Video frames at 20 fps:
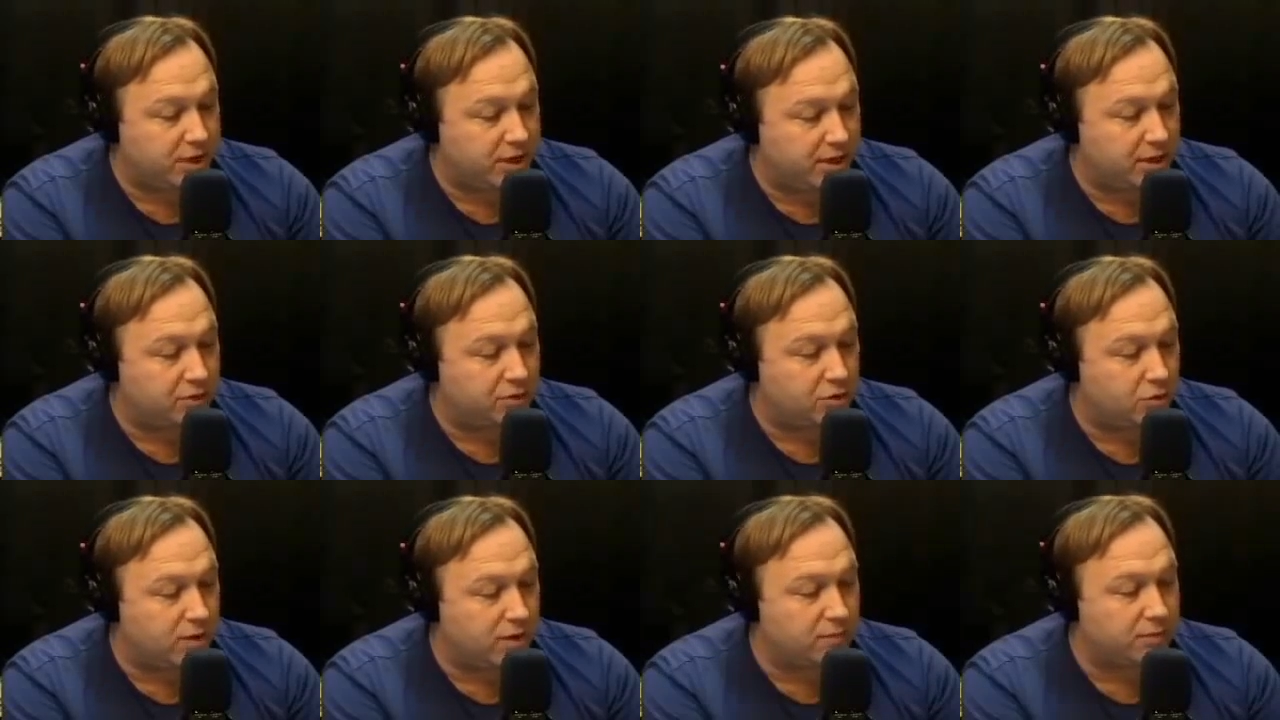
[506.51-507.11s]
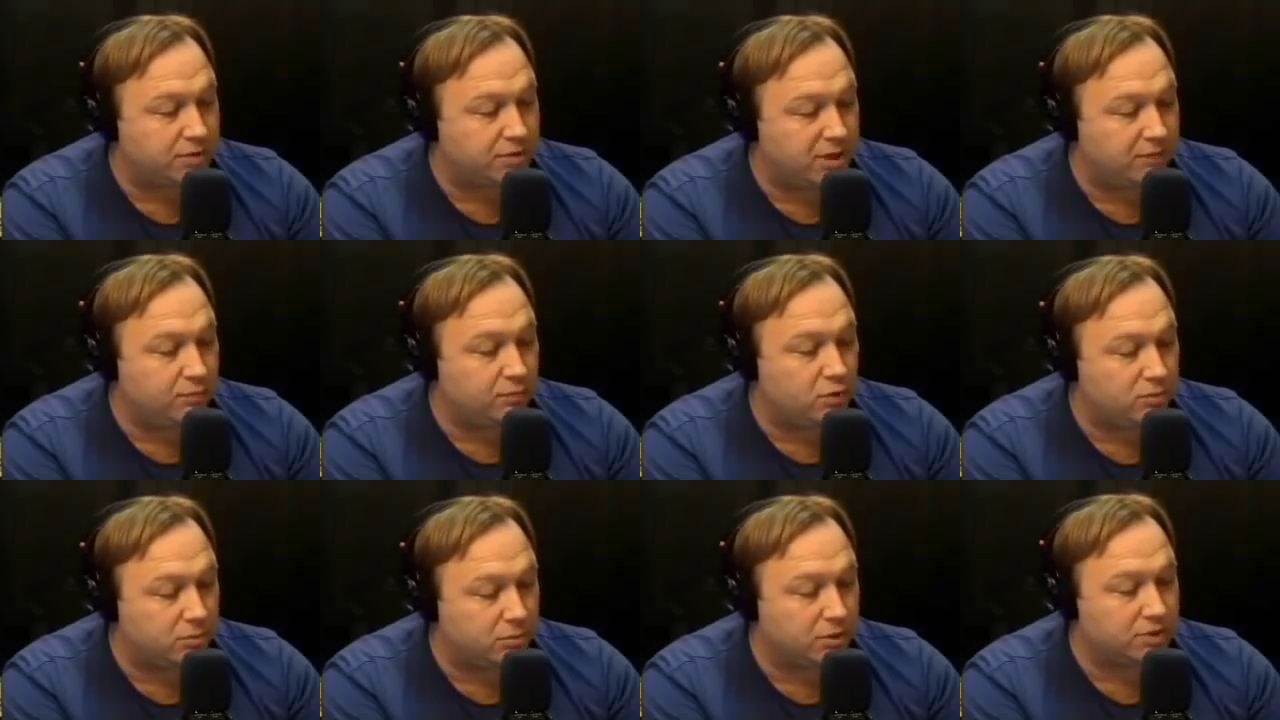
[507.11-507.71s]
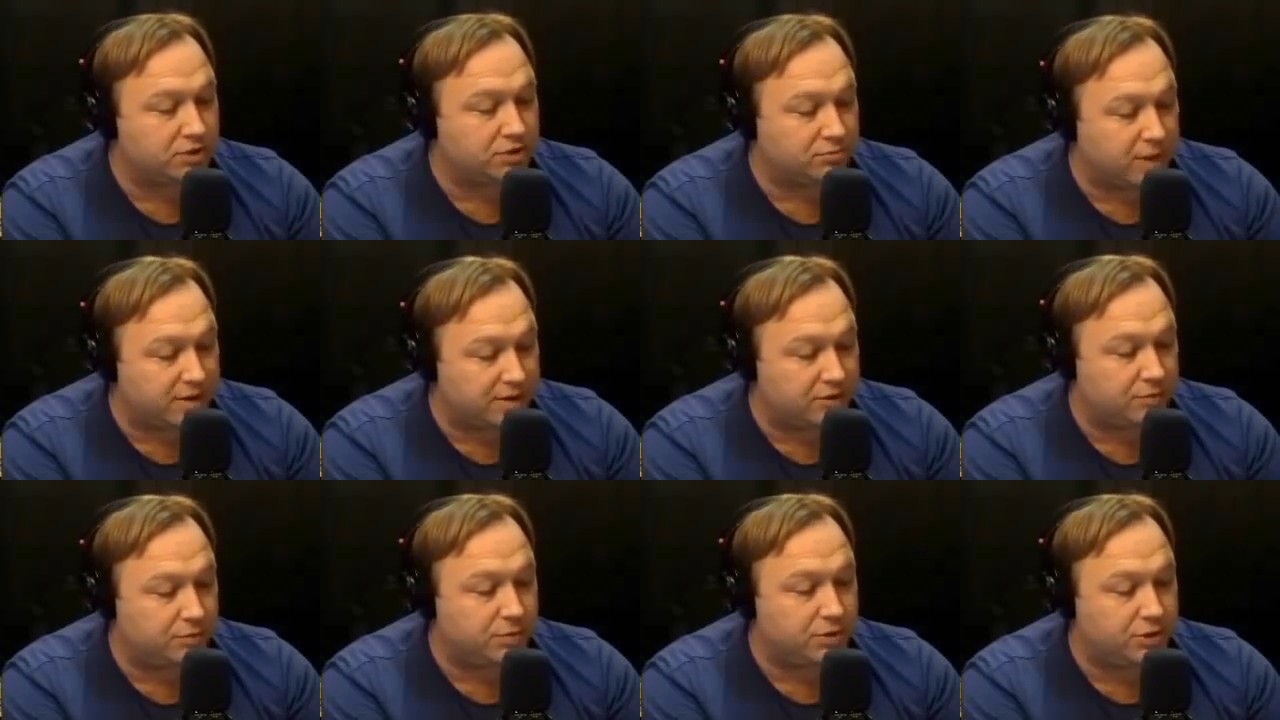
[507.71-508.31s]
Jennings, who had received numerous
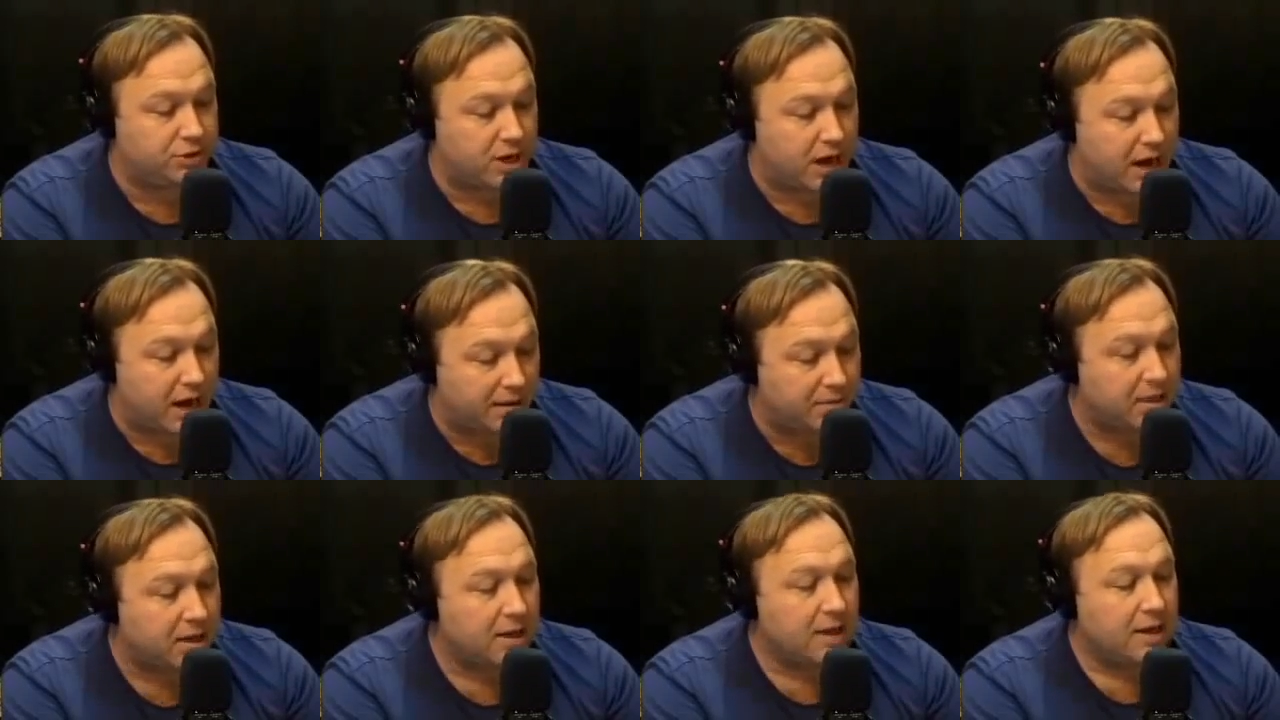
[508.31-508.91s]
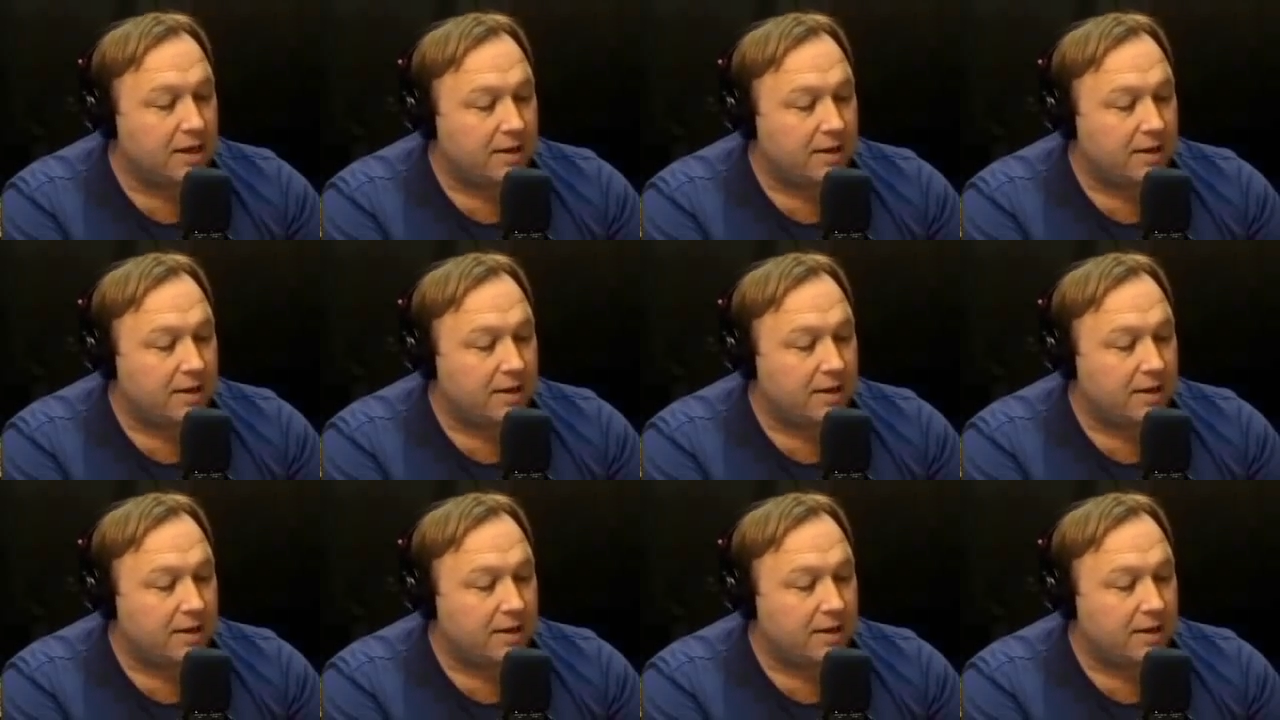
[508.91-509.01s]
threats to his job